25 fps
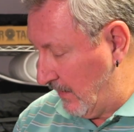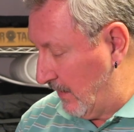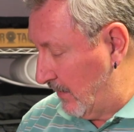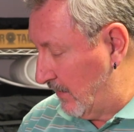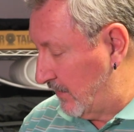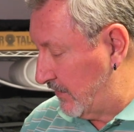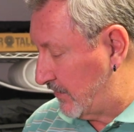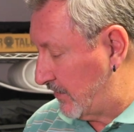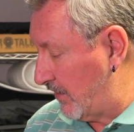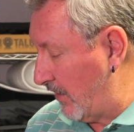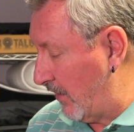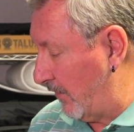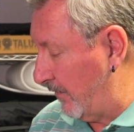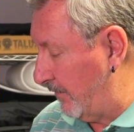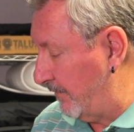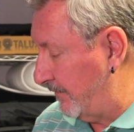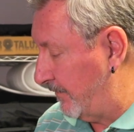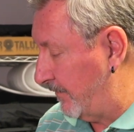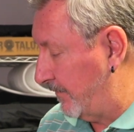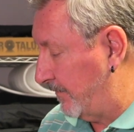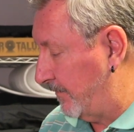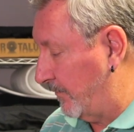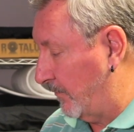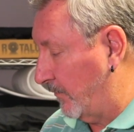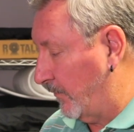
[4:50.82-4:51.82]
so
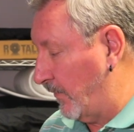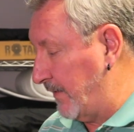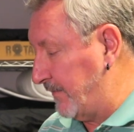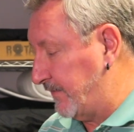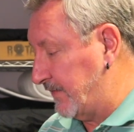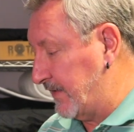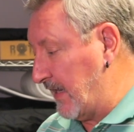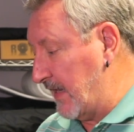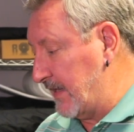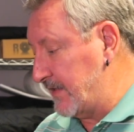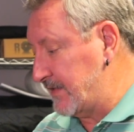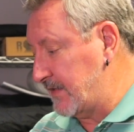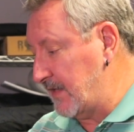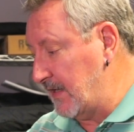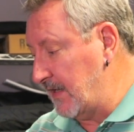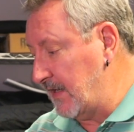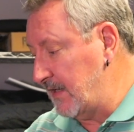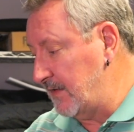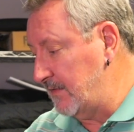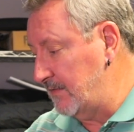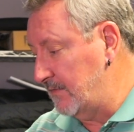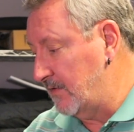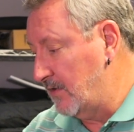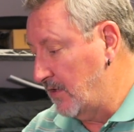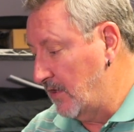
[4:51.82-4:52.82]
we've tested
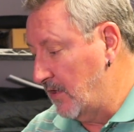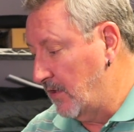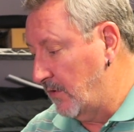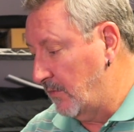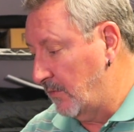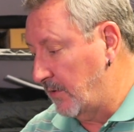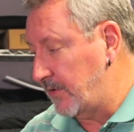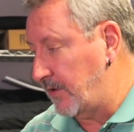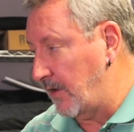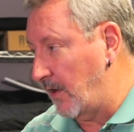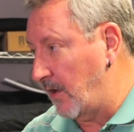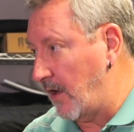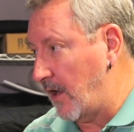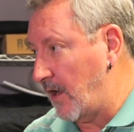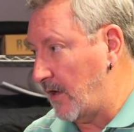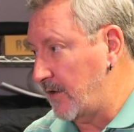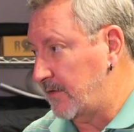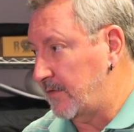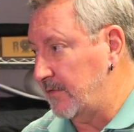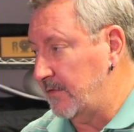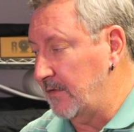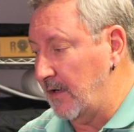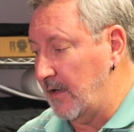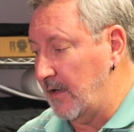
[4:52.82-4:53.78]
it with the hard